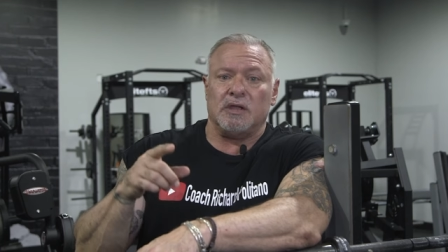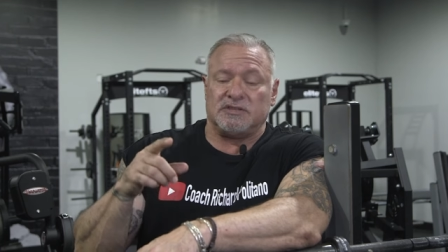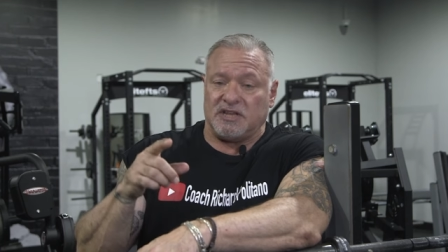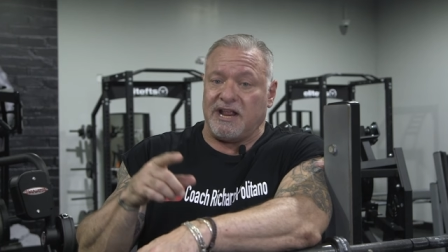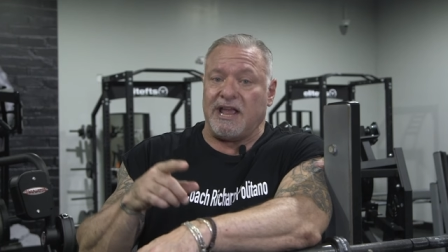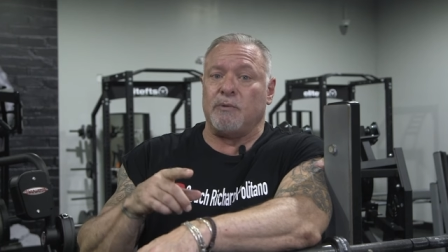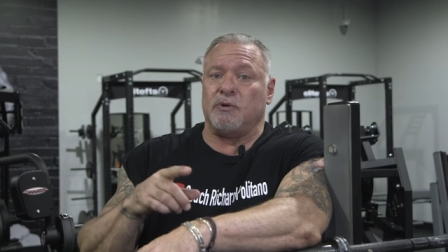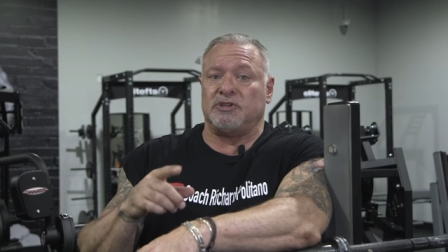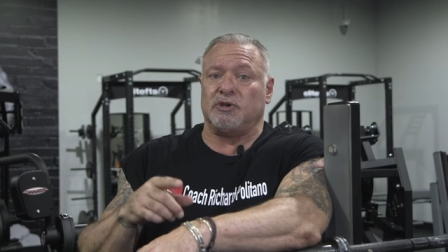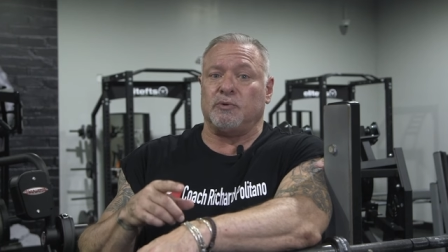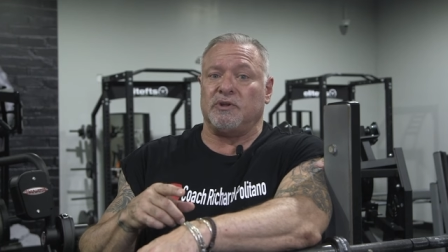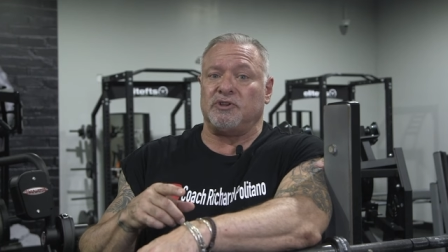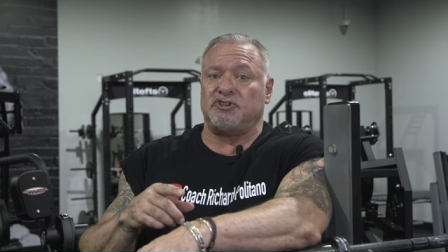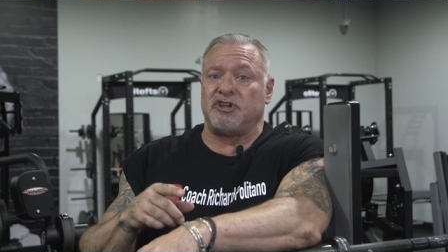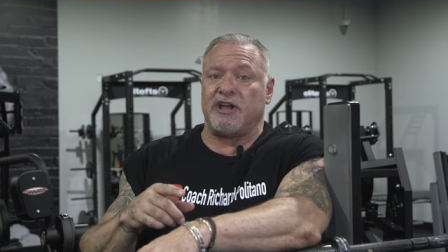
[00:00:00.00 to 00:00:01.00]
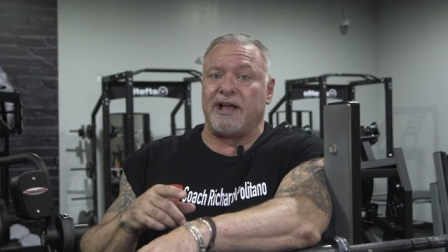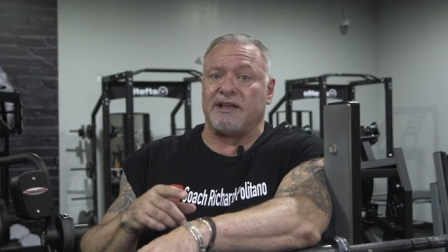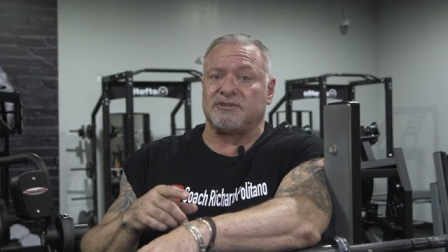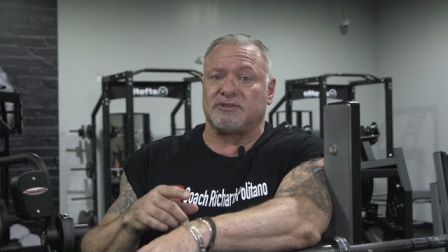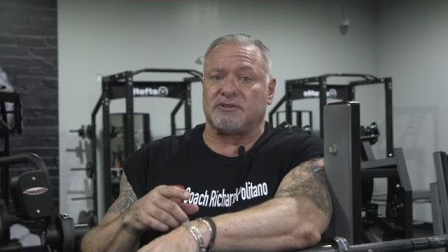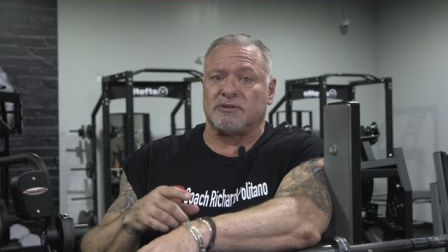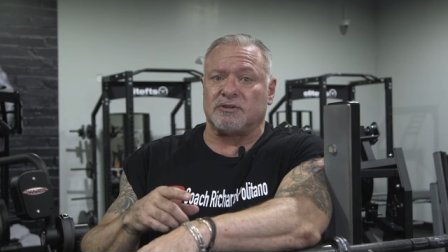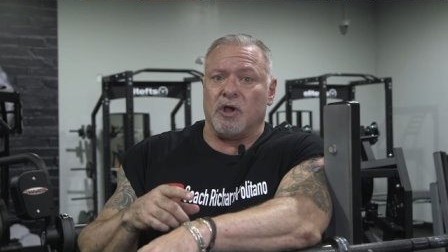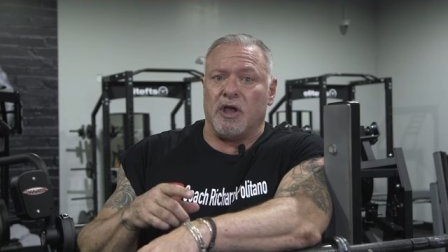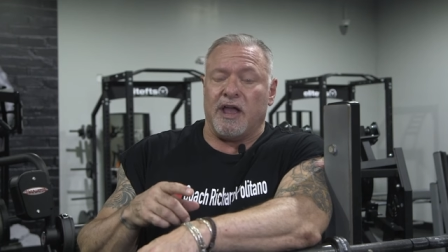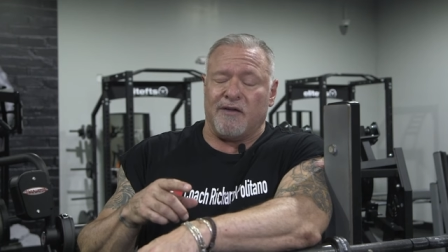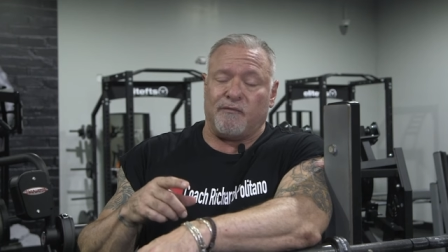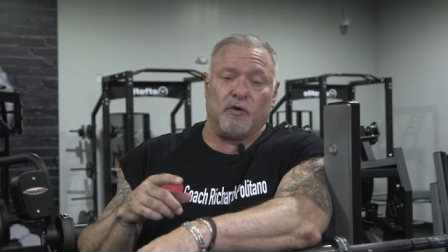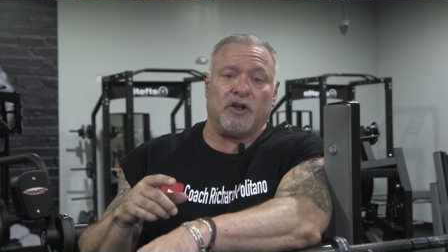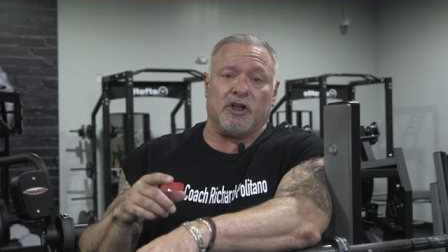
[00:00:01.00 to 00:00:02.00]
Today we're doing chest.
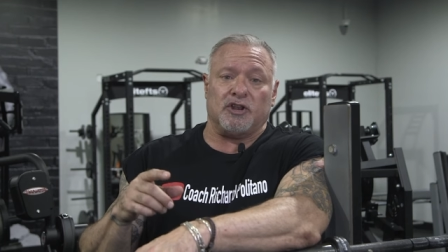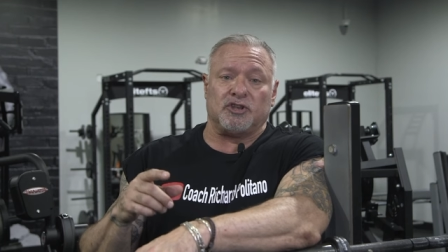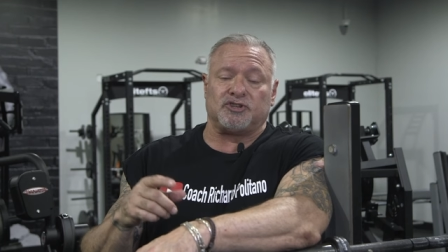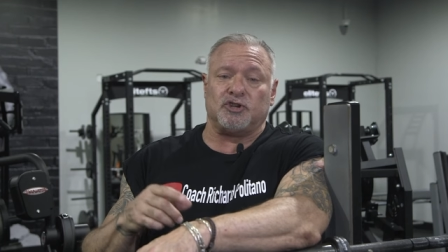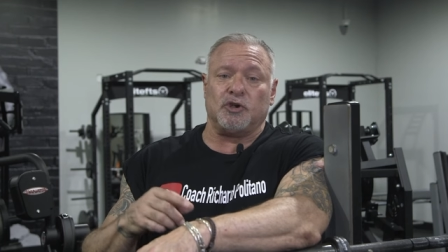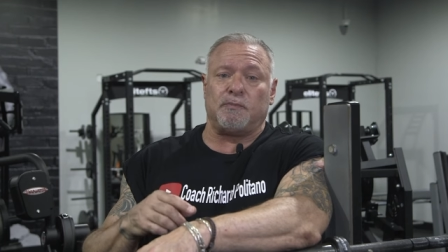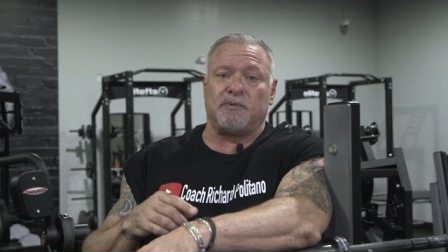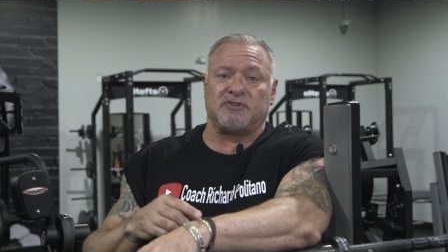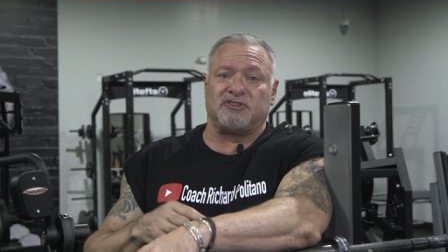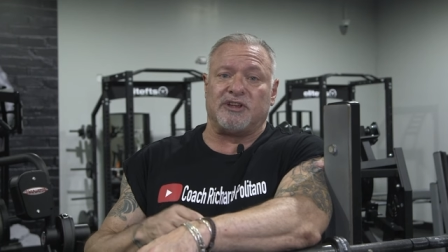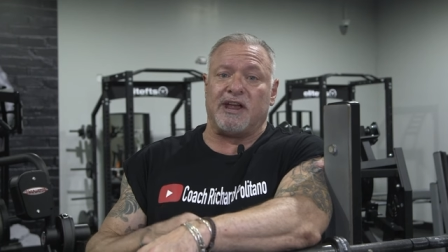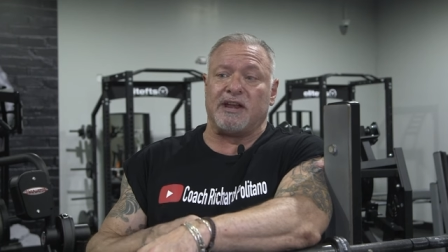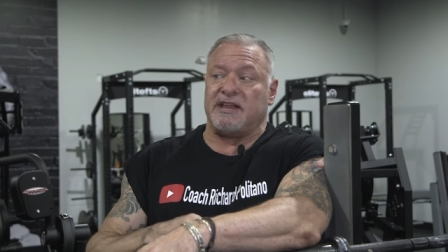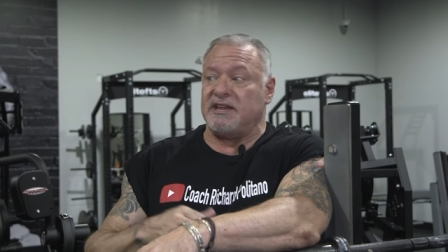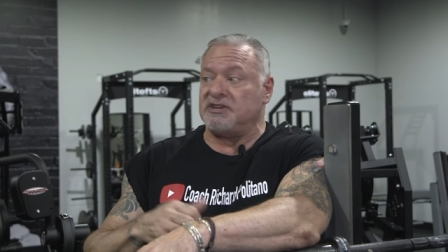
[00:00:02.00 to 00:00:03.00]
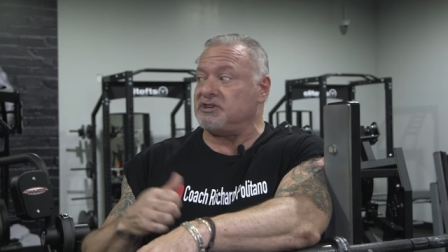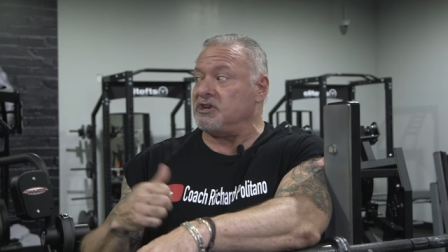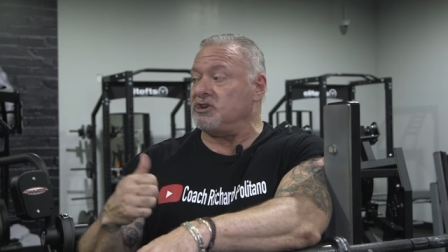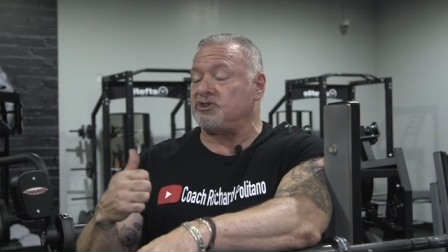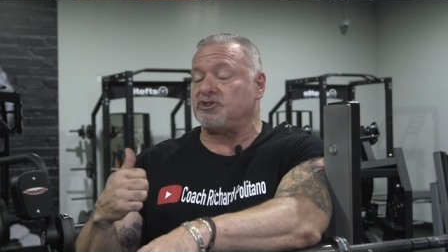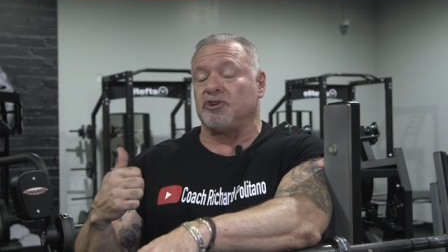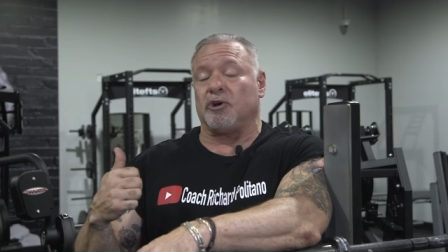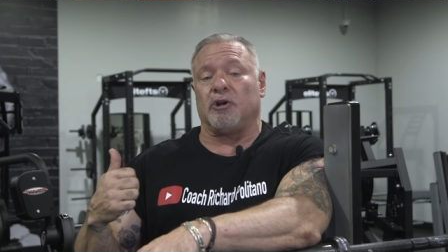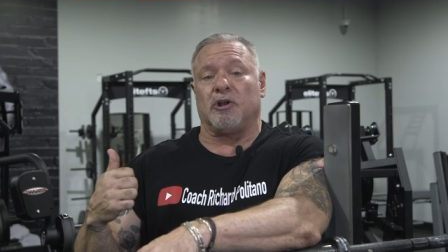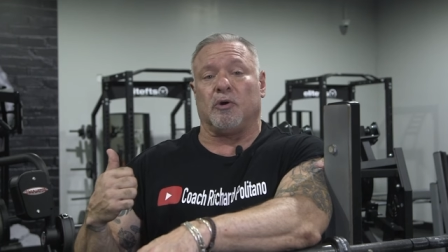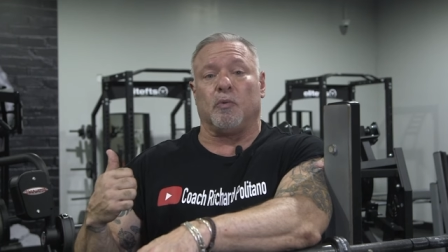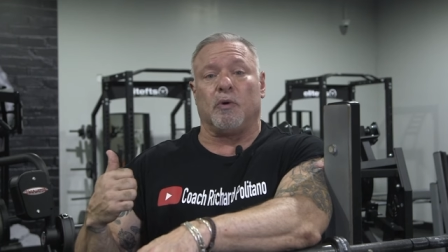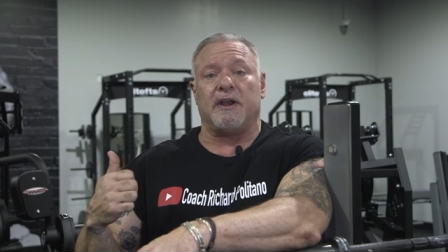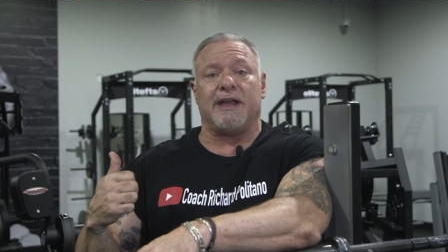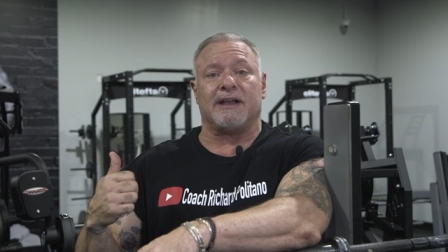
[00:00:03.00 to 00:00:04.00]
If we're gonna superset, he's gonna start
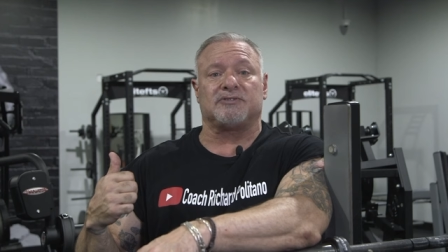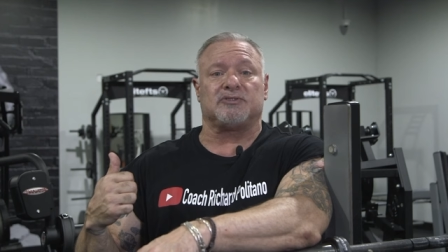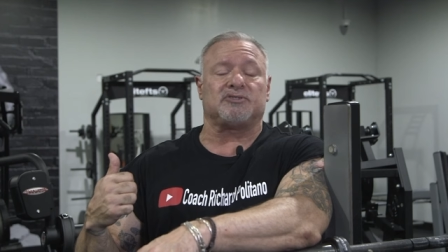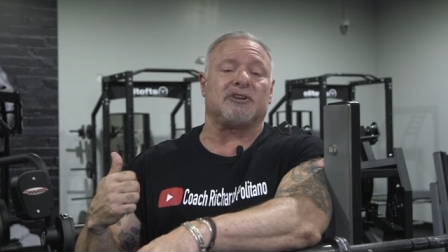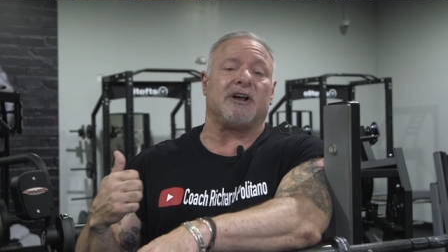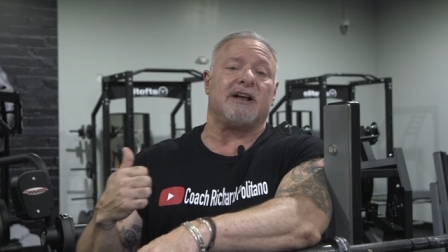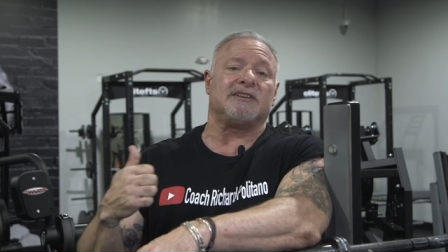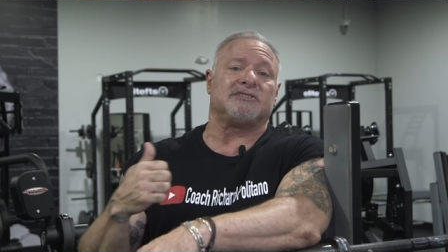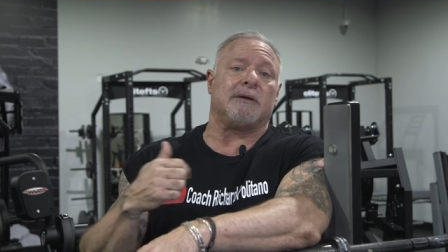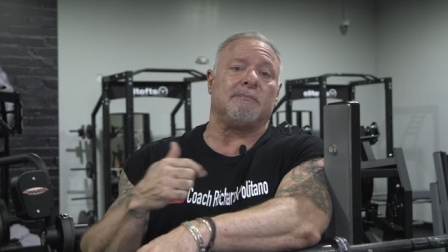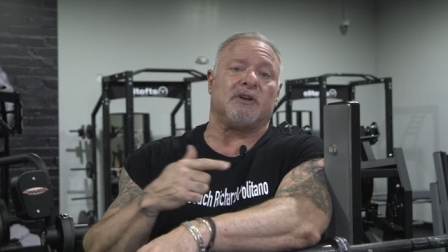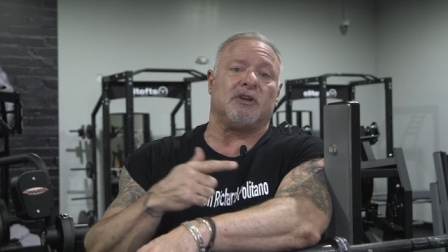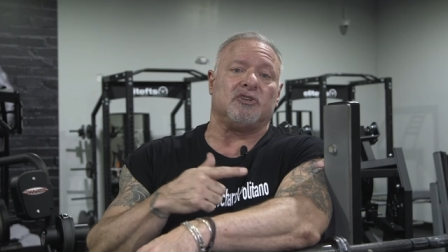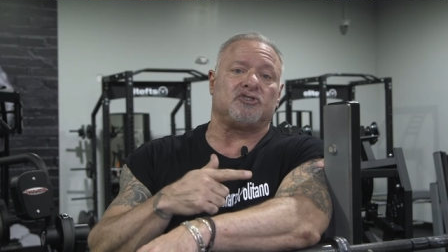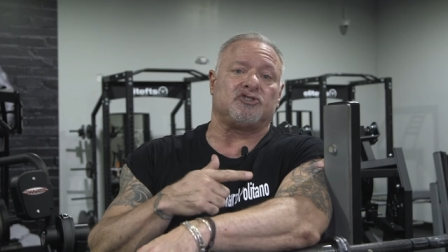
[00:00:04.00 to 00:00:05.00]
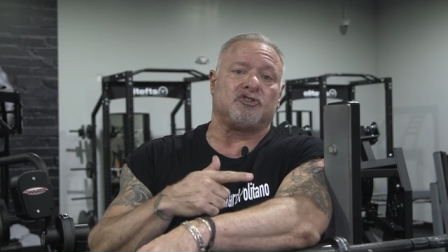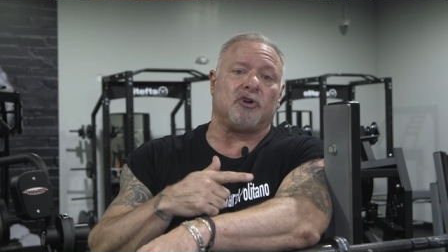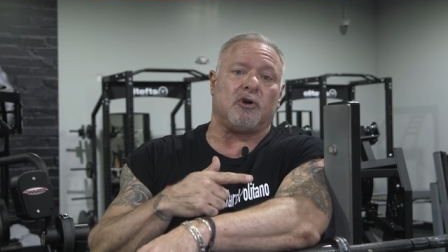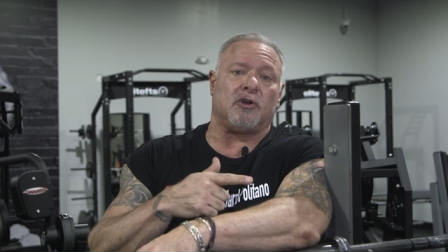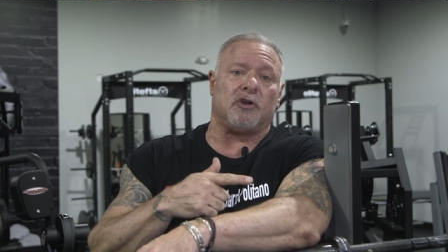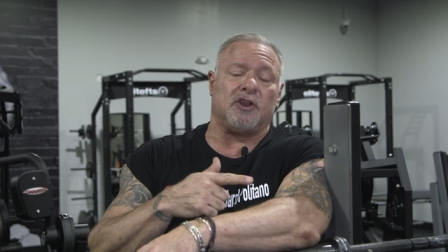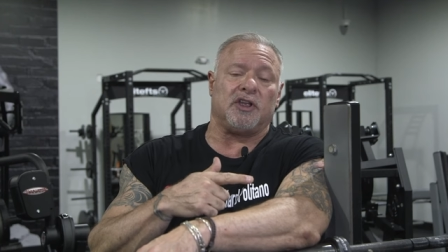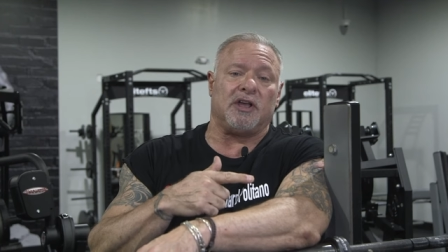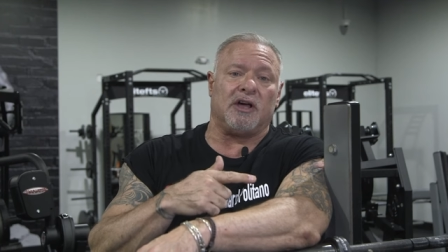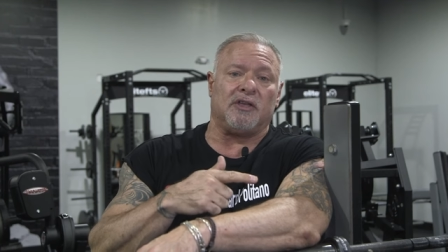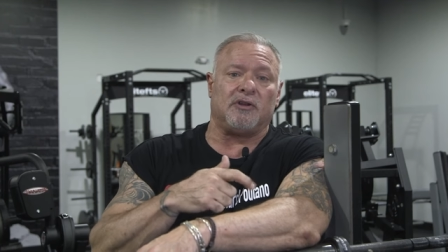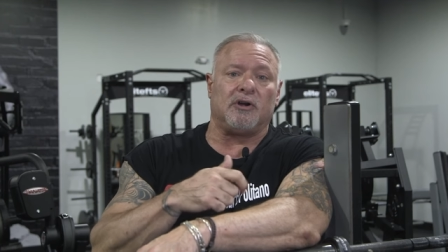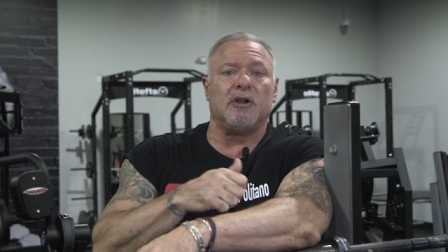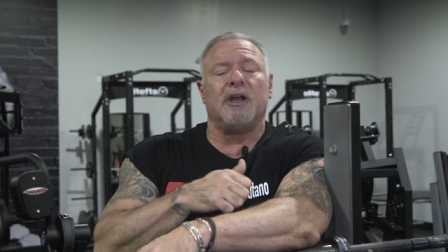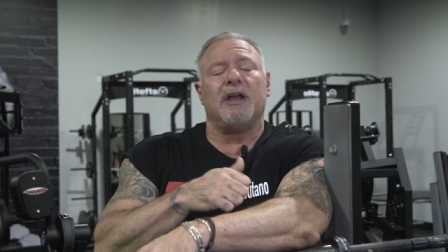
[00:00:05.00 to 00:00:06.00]
on one exercise, I'm gonna start on the
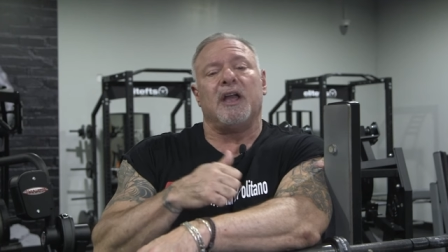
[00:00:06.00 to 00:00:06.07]
other,